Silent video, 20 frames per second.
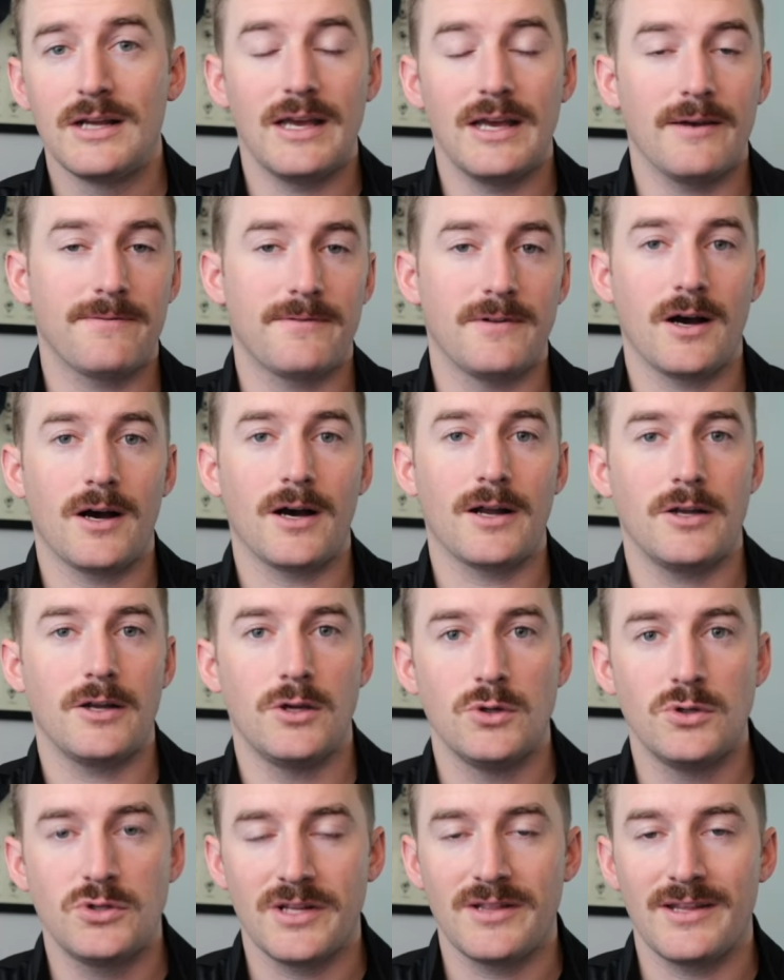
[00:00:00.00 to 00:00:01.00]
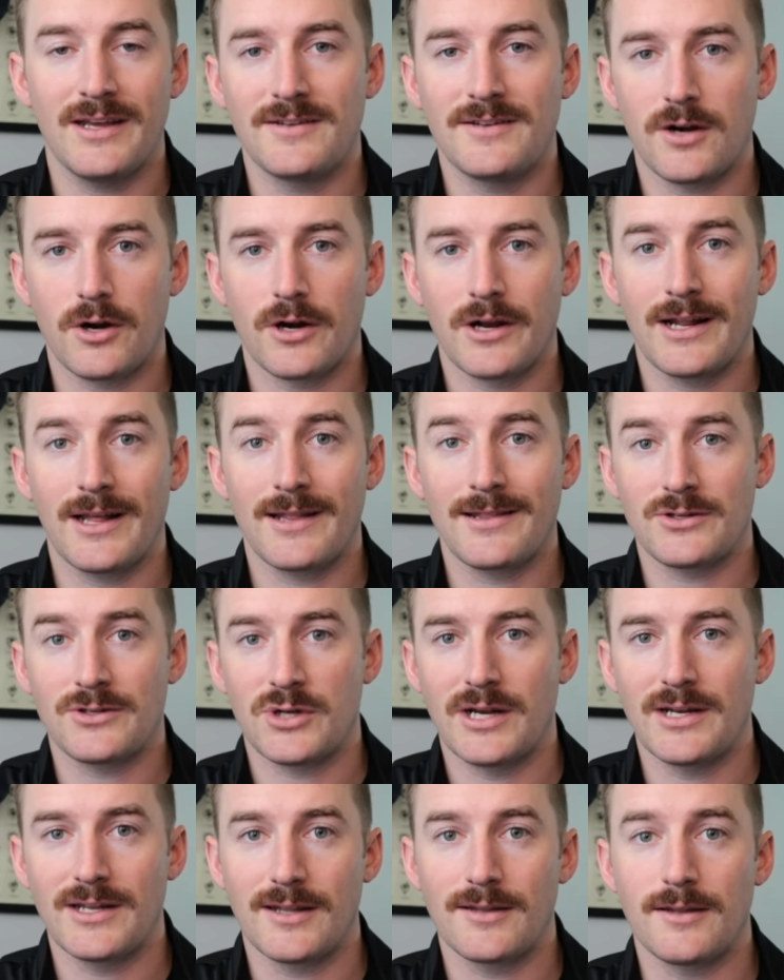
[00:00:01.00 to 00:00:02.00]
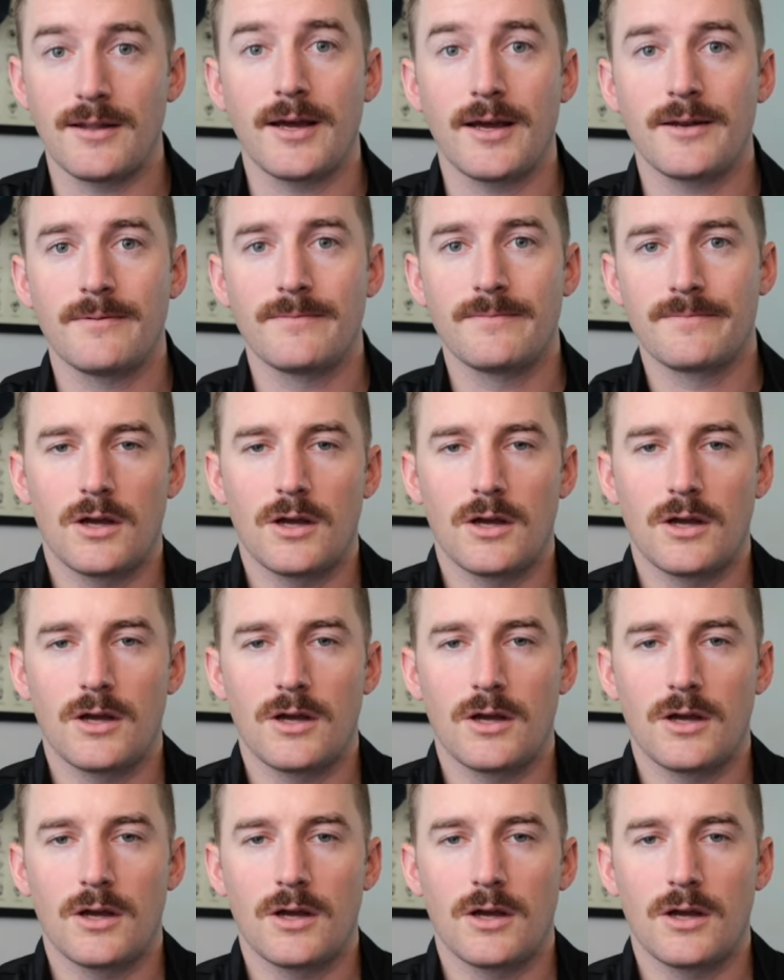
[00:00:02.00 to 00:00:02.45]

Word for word: If not, who should they target at the trade deadline?